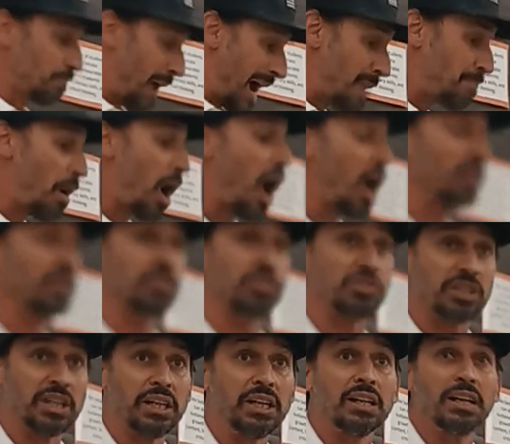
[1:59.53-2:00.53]
By
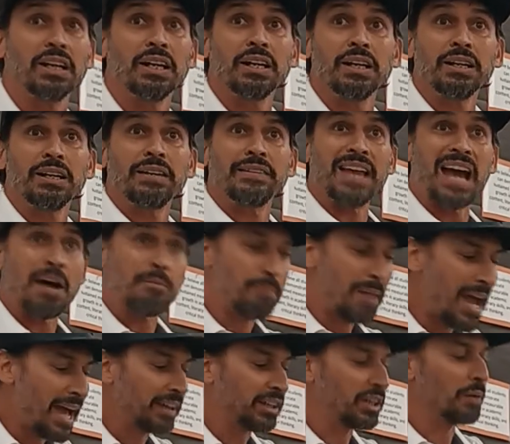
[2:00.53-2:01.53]
policy, that
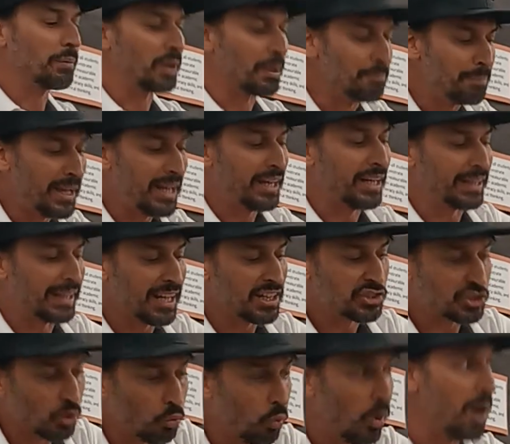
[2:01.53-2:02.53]
man can compete
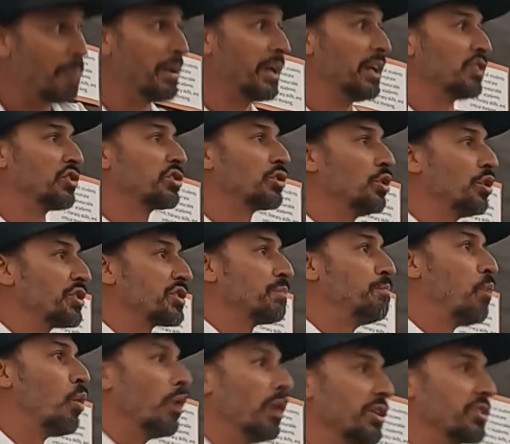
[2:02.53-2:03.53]
against a woman in school
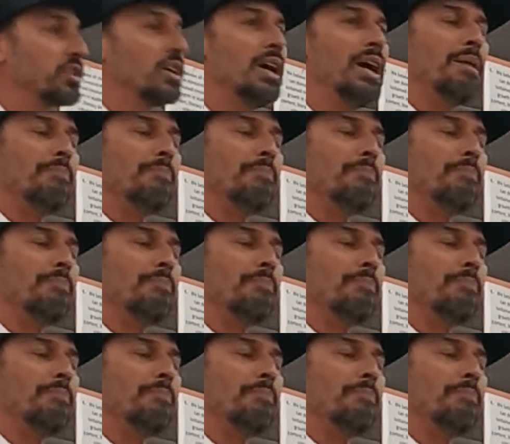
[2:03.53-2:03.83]
sports.